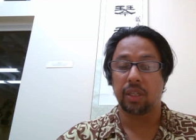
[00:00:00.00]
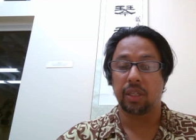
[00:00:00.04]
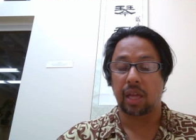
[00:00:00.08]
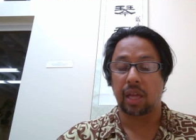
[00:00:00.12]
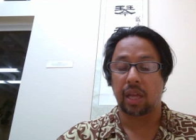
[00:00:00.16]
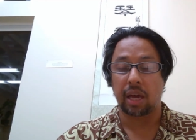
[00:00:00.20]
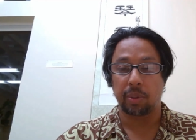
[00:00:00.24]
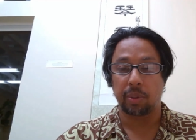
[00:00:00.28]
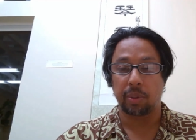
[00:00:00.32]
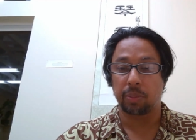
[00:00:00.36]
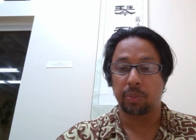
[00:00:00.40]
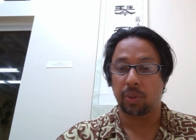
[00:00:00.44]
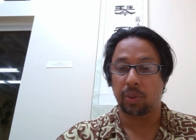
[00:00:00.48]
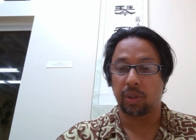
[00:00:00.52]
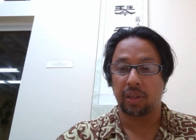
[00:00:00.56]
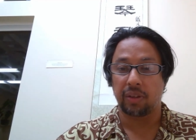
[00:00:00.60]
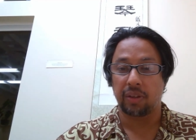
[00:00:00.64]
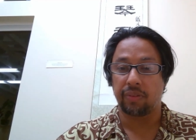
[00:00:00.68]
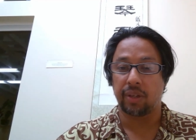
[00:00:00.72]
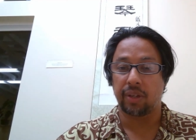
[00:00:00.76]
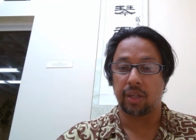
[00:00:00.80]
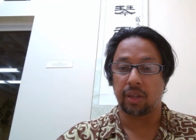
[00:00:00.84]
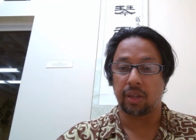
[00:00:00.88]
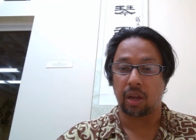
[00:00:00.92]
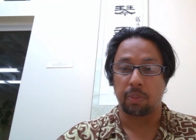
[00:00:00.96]
a lot of people
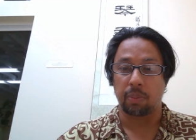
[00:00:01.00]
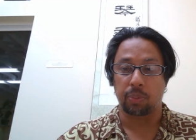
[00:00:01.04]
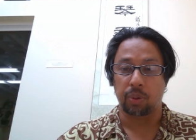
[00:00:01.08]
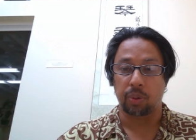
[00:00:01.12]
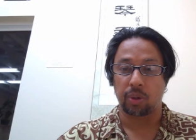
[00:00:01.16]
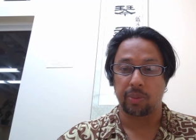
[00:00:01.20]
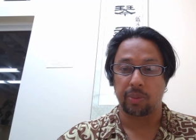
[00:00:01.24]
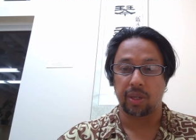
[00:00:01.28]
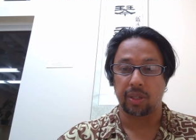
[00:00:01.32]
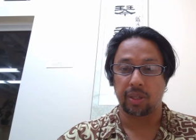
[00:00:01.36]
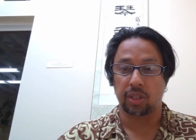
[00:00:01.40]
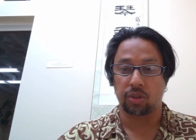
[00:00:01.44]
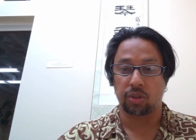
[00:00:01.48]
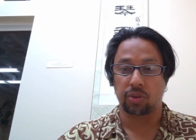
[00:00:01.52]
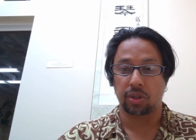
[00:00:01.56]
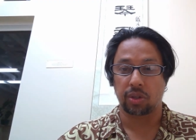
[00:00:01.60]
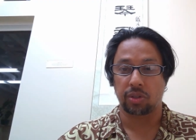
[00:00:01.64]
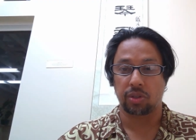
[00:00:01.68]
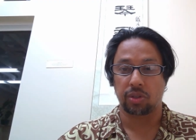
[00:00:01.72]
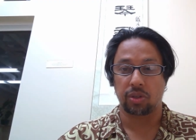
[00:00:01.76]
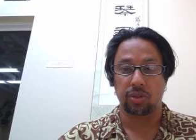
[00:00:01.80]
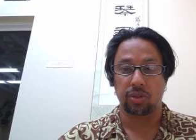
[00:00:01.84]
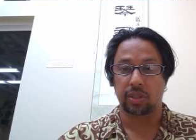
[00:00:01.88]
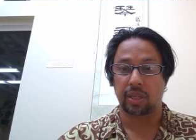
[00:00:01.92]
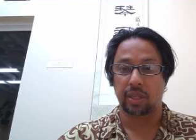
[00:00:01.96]
live in unpermitted
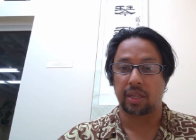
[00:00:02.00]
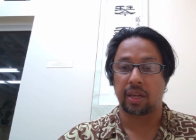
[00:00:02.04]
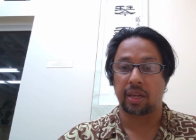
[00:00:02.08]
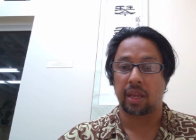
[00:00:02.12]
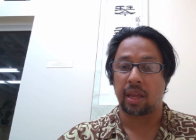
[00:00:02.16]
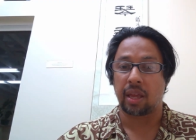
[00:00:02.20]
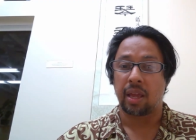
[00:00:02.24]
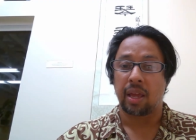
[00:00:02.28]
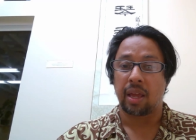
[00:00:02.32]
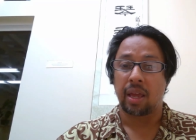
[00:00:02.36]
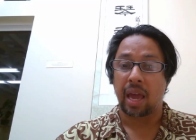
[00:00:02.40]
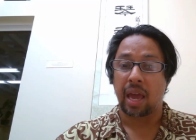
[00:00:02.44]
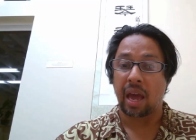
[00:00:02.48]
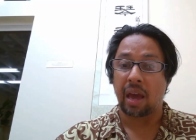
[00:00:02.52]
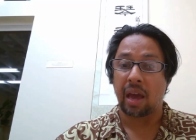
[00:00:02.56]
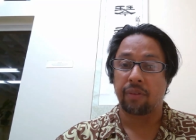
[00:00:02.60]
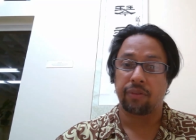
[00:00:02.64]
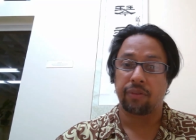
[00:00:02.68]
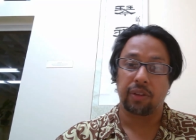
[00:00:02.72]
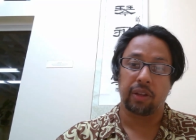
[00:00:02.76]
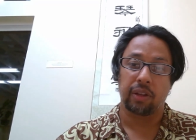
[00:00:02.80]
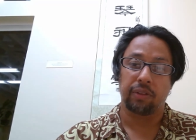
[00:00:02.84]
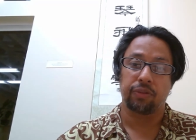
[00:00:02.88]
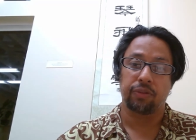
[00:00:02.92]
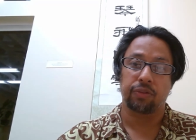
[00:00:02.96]
structures and
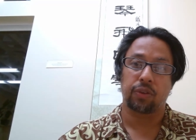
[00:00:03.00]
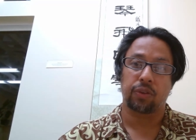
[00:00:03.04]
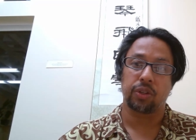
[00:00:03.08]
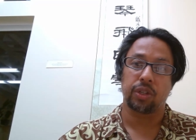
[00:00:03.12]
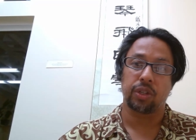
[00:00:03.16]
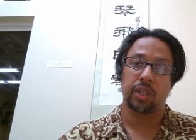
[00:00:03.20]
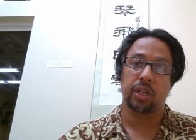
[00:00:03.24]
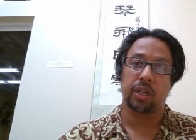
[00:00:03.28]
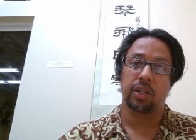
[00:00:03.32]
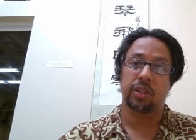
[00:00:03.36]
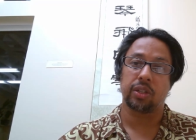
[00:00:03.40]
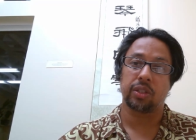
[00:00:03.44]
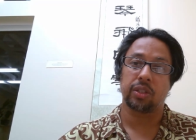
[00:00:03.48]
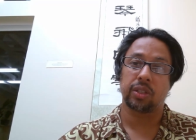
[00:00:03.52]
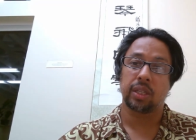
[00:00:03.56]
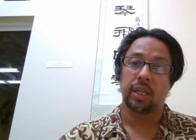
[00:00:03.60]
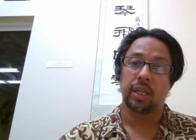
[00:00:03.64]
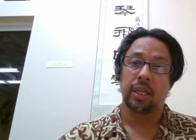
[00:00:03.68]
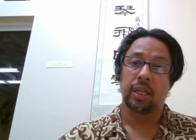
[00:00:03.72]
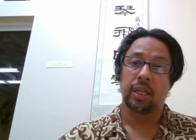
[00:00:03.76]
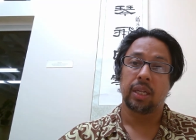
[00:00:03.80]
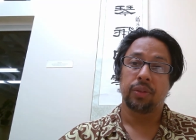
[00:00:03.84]
have lived for years.